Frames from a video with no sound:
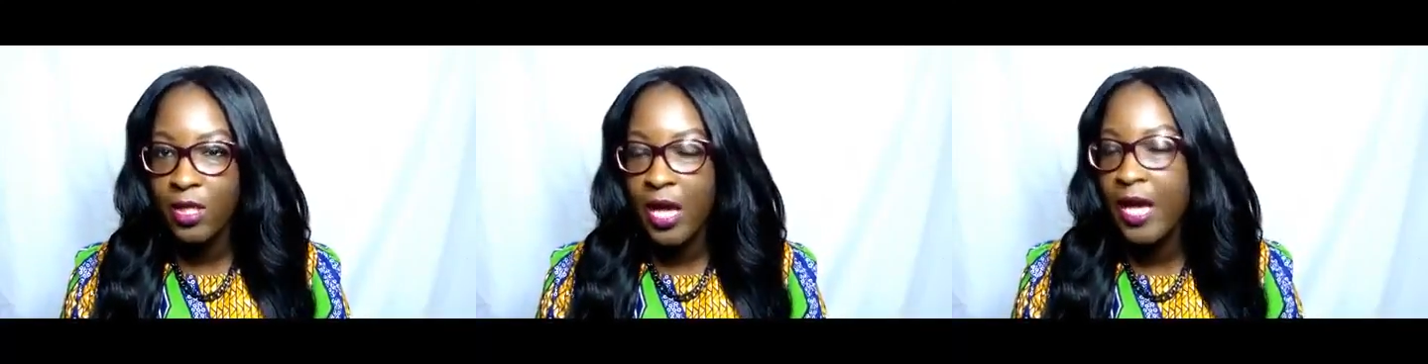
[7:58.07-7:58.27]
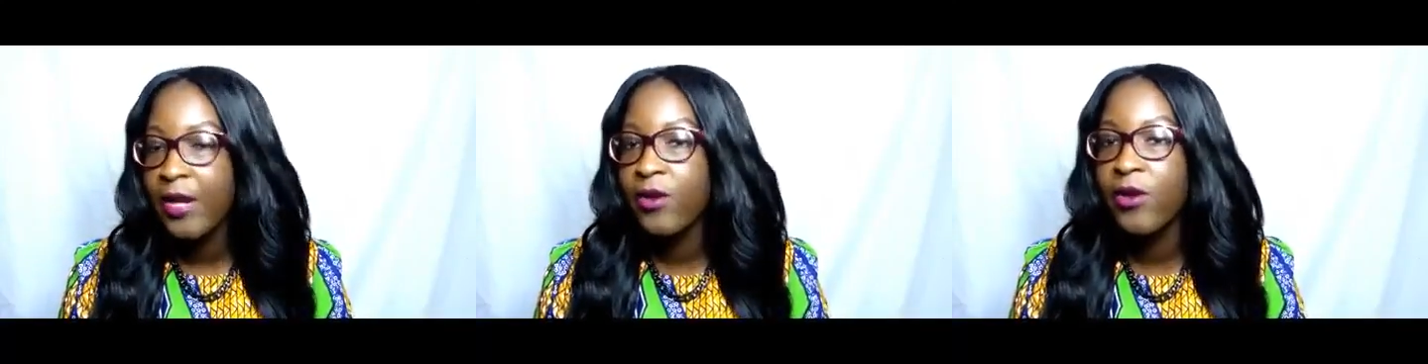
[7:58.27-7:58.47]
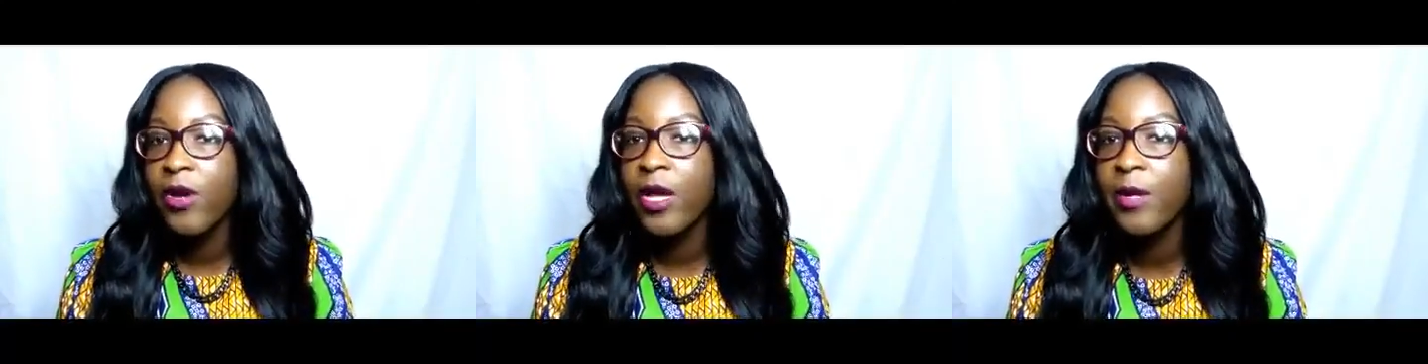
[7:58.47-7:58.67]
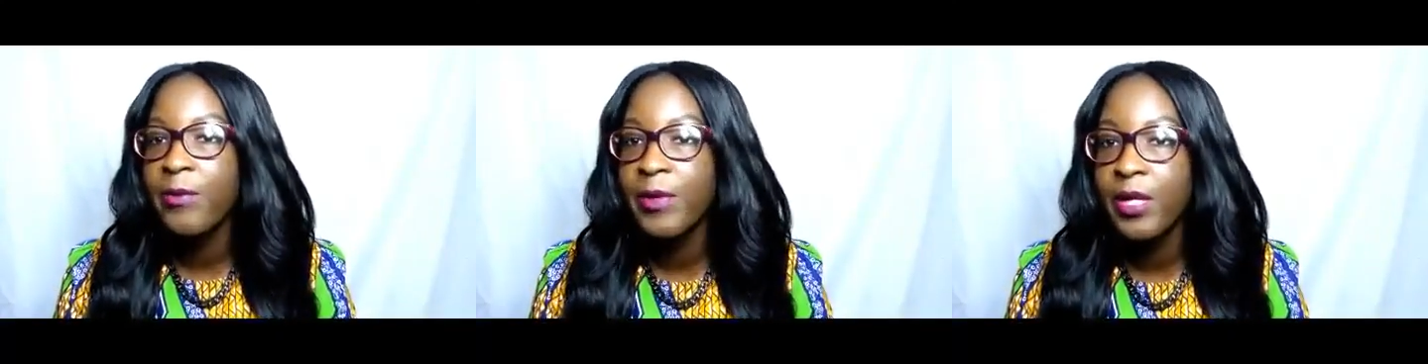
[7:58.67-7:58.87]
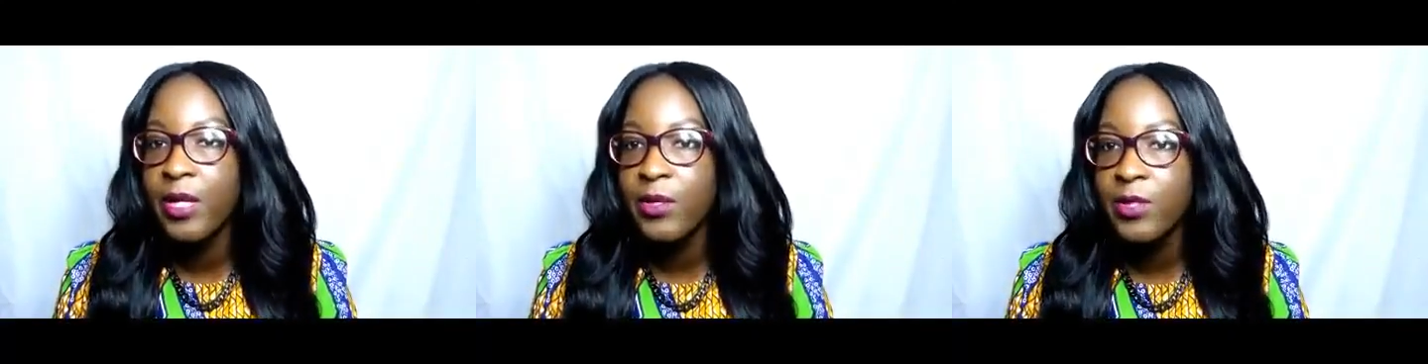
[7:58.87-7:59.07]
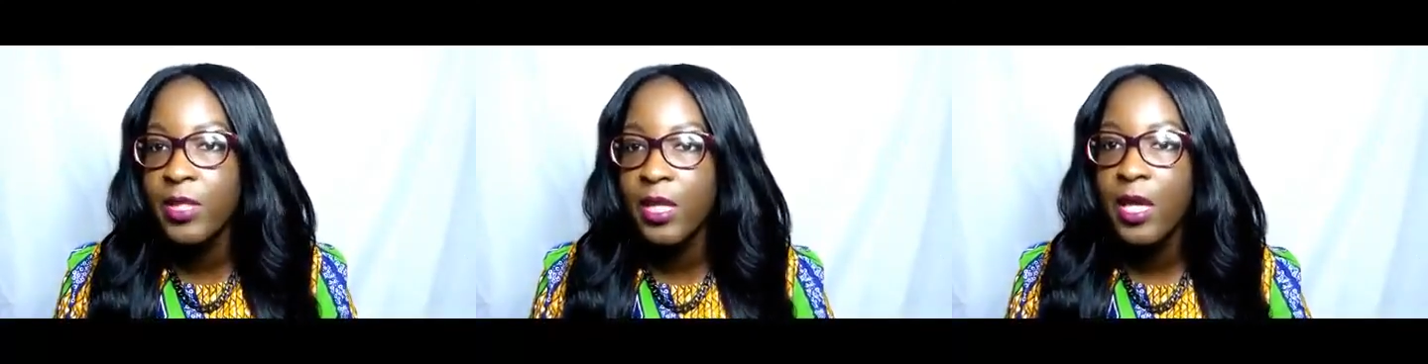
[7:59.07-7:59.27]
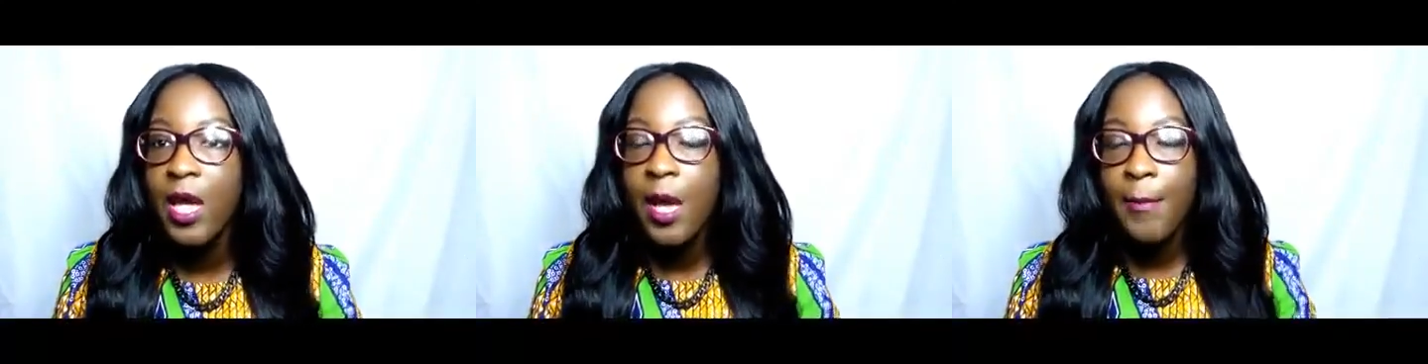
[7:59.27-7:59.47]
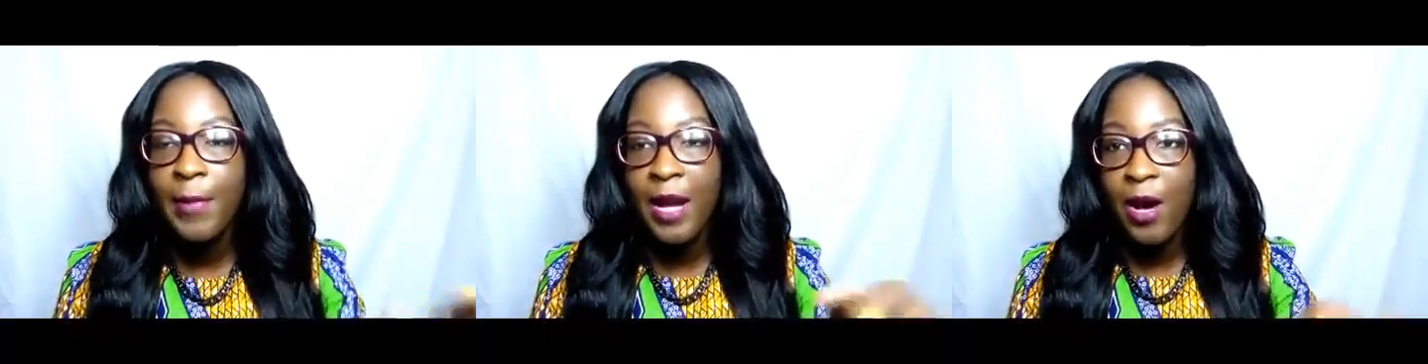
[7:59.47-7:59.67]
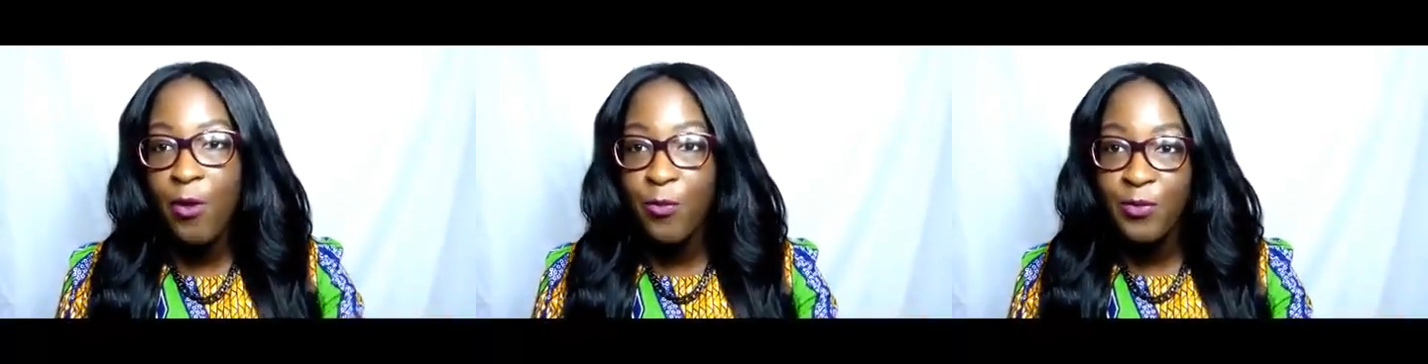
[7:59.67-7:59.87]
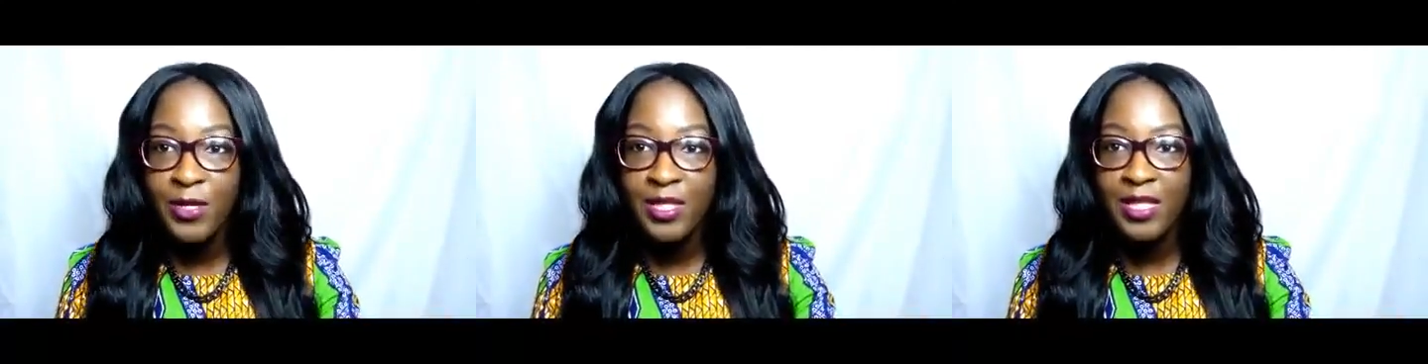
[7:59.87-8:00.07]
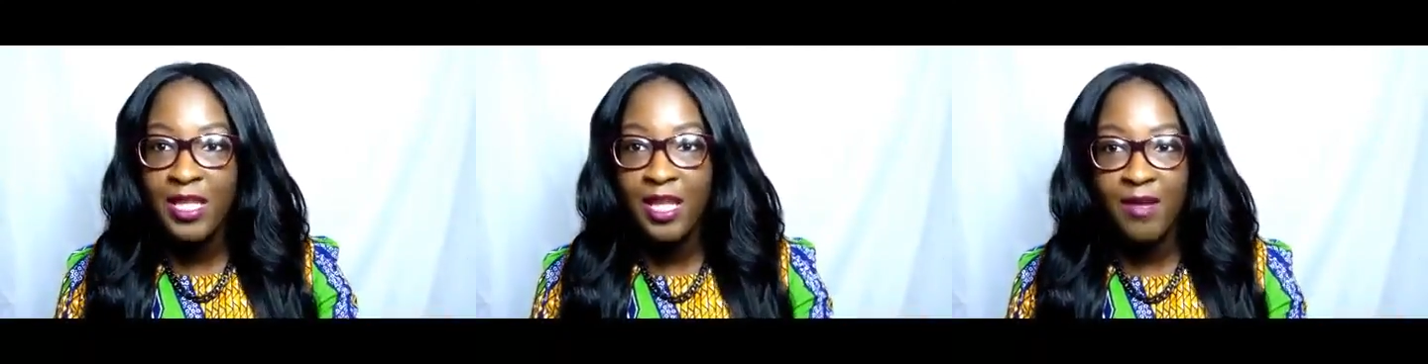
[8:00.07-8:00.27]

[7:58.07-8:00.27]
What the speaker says: I don't know how to pronounce it, but I will put the